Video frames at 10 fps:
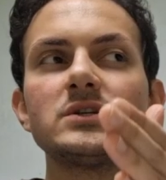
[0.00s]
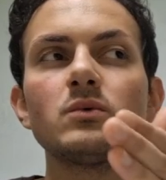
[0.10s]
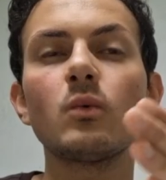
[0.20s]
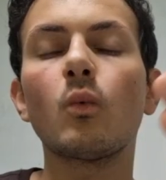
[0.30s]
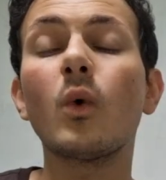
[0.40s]
you
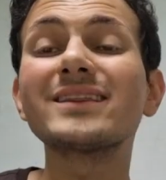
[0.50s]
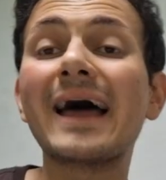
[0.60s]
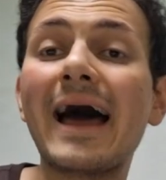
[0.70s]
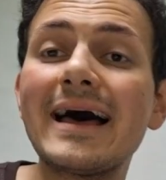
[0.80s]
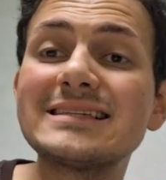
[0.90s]
what
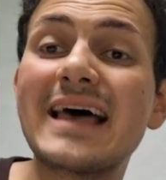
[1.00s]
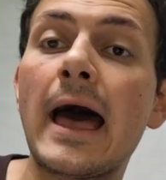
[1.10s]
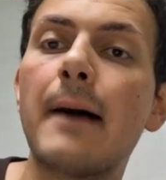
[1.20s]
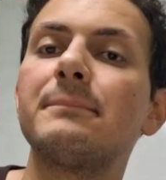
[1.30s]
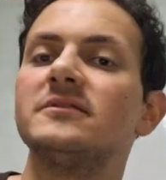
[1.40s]
has
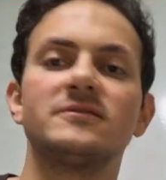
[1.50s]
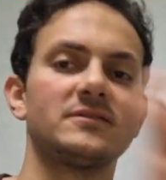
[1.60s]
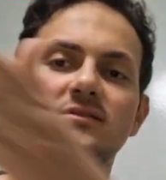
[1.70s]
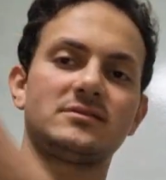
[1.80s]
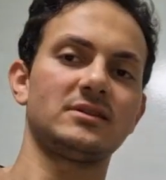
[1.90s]
happened
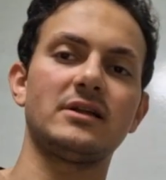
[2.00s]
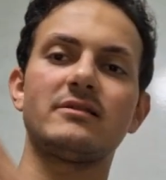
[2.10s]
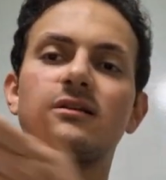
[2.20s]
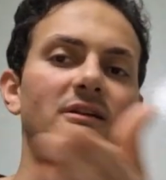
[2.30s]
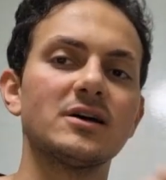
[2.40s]
in
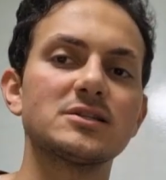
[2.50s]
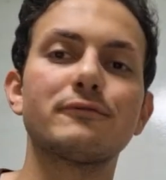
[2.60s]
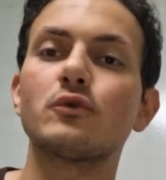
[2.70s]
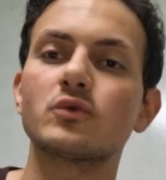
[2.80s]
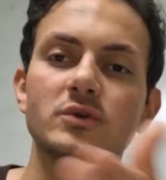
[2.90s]
the last
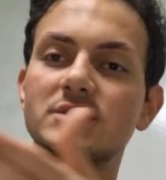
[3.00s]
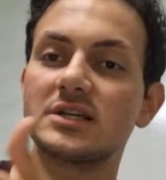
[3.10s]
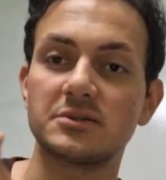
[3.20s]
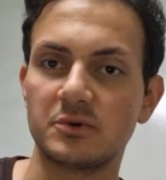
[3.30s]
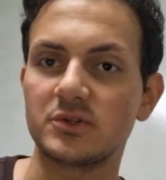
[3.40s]
4 or
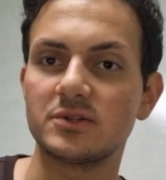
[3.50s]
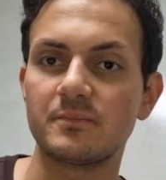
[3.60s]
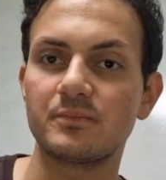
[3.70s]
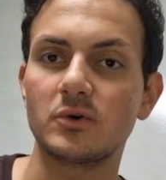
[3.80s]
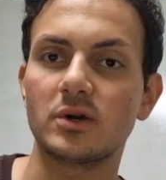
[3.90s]
6 months.
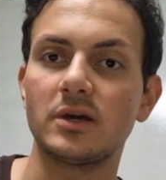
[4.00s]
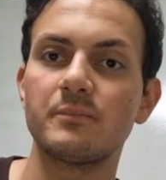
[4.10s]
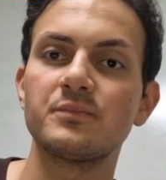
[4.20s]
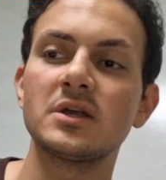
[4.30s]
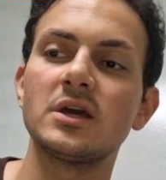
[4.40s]

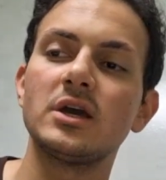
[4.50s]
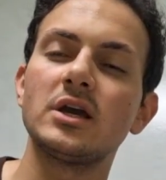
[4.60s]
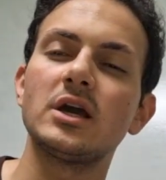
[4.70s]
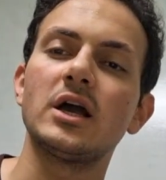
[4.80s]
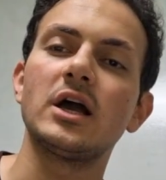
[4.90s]
Okay,
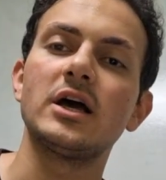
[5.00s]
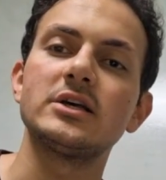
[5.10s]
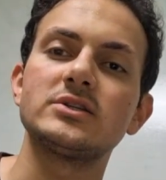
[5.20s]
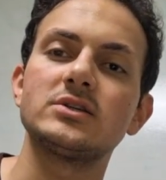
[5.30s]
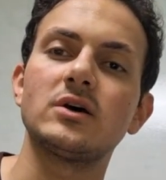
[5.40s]

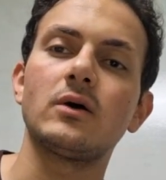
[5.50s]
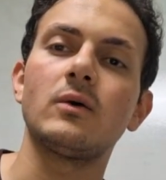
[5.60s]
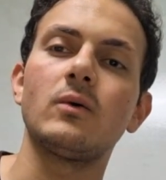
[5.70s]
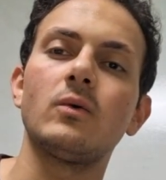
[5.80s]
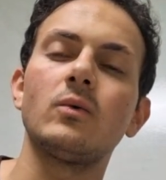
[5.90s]

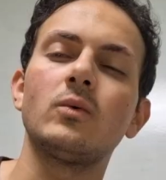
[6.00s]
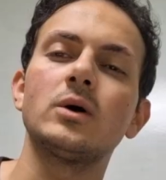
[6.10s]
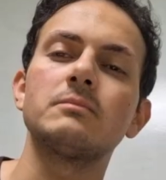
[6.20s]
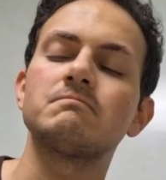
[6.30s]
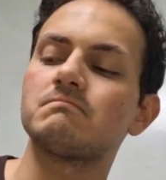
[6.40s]

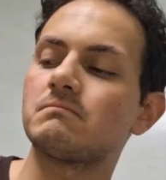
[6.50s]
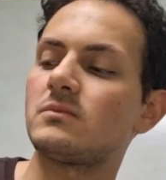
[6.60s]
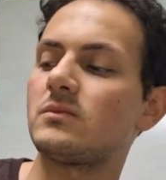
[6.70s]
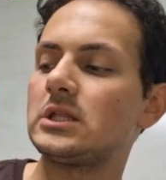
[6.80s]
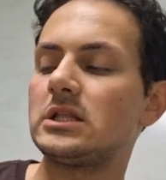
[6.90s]
so
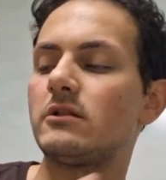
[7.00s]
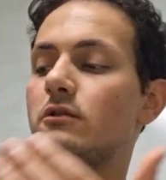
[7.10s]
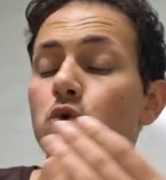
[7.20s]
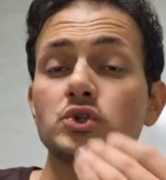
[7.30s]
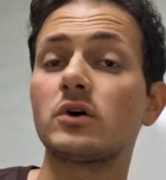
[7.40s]

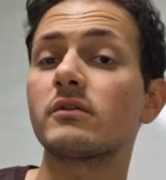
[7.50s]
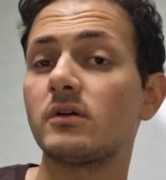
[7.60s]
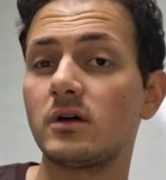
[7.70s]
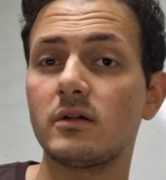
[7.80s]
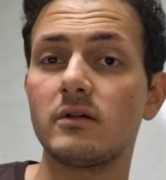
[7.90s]
those are
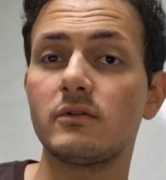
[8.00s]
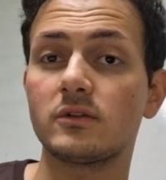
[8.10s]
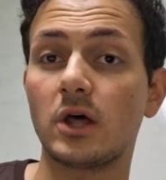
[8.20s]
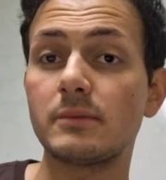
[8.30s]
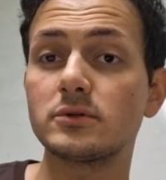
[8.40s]
the
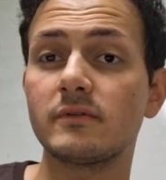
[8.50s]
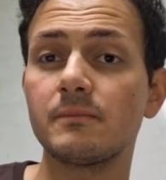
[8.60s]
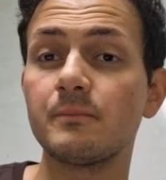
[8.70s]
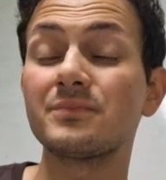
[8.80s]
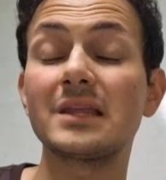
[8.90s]
types of
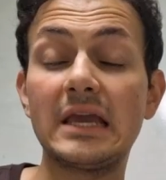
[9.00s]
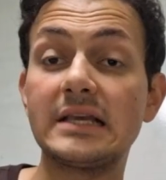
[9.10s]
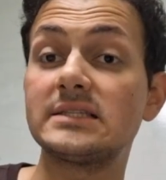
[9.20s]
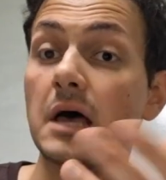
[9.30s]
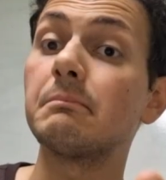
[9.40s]
them.
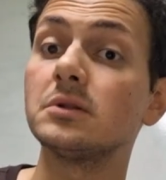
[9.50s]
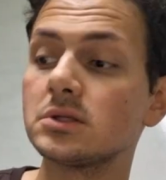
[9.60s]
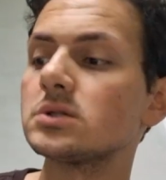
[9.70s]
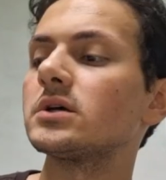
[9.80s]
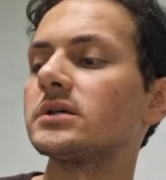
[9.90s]

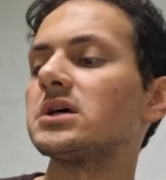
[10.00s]
Examples